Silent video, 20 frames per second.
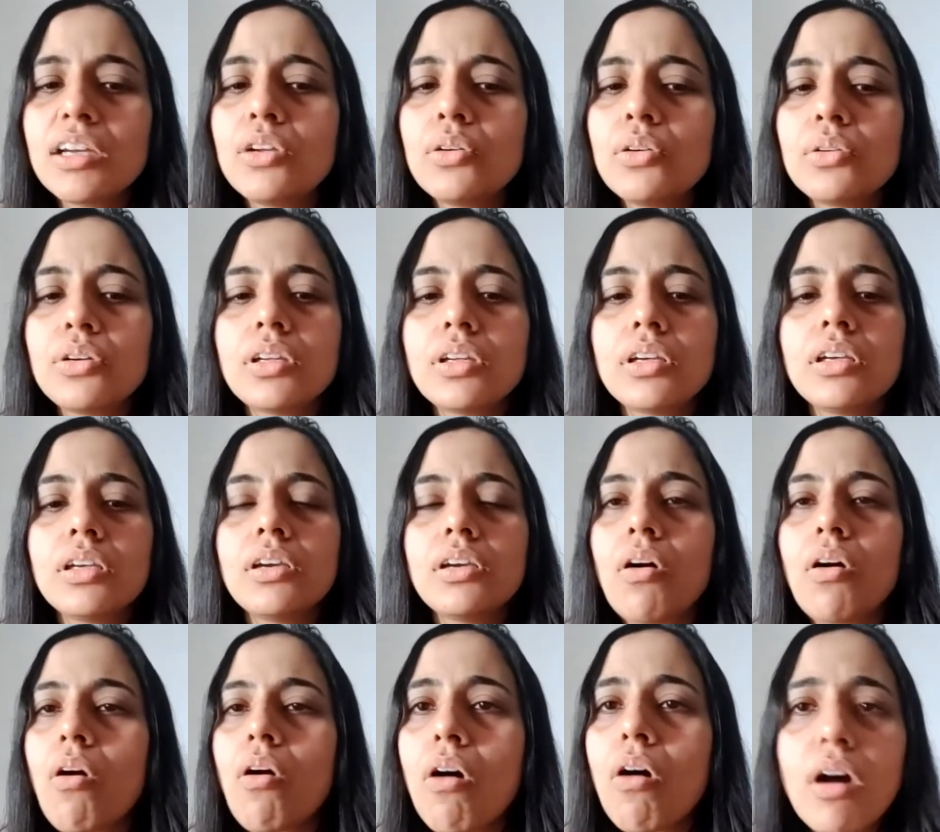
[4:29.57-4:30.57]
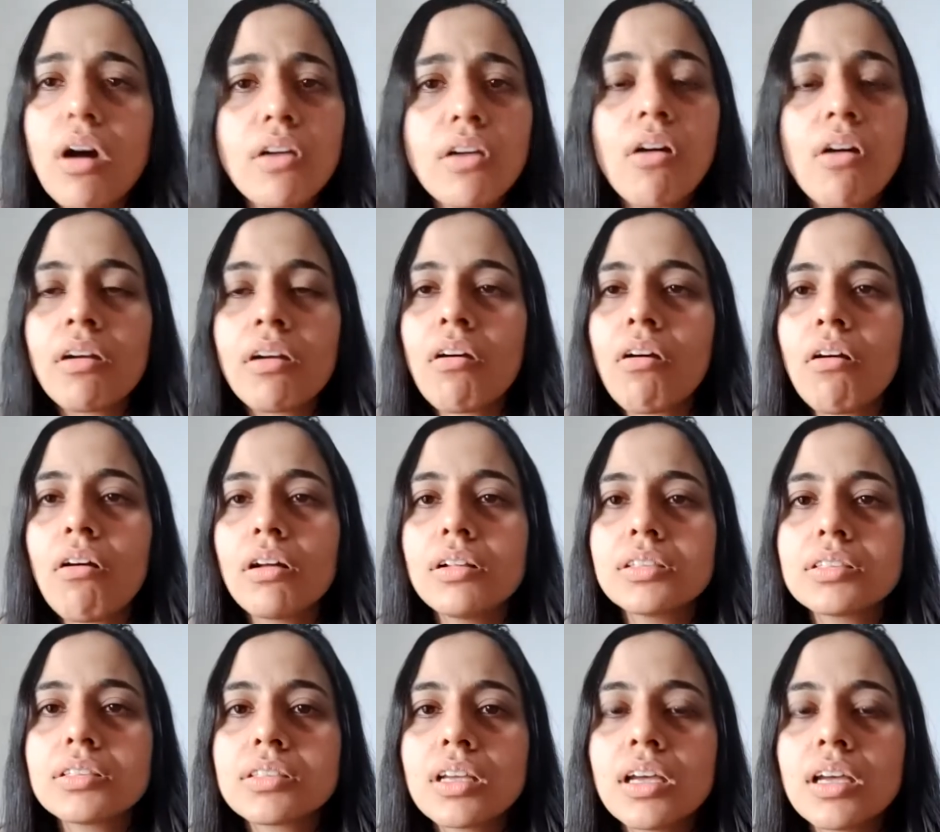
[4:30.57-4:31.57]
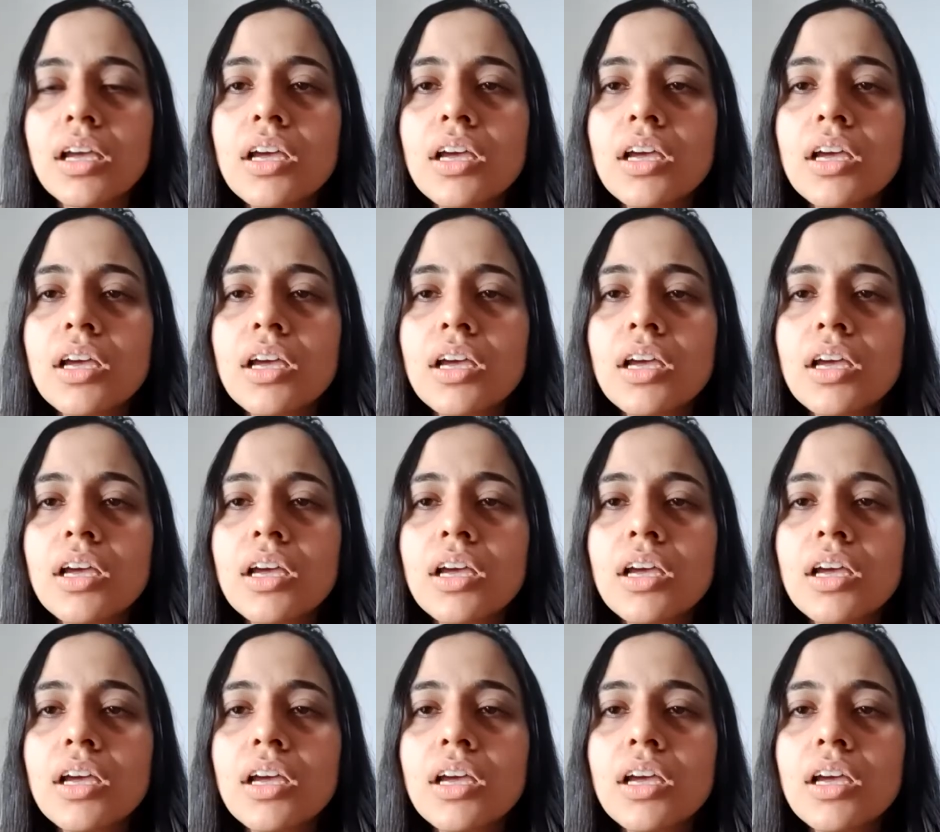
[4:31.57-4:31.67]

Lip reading: duty or on calls.